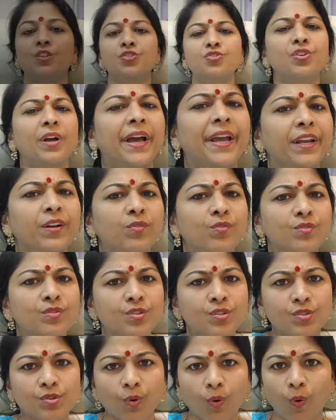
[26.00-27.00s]
which
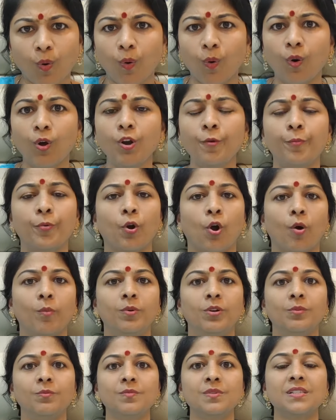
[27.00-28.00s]
diagnoses all
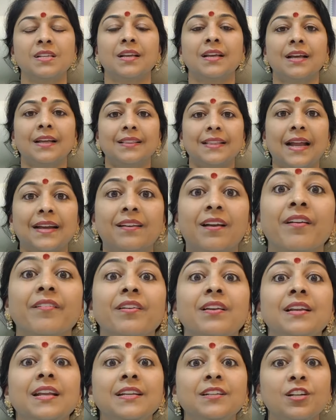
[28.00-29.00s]
problems that
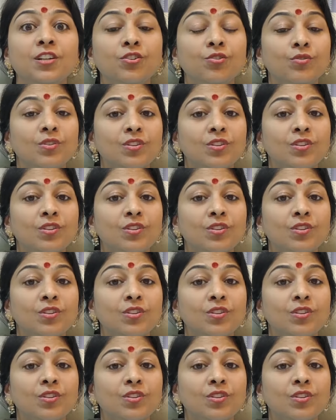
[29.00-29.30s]
are related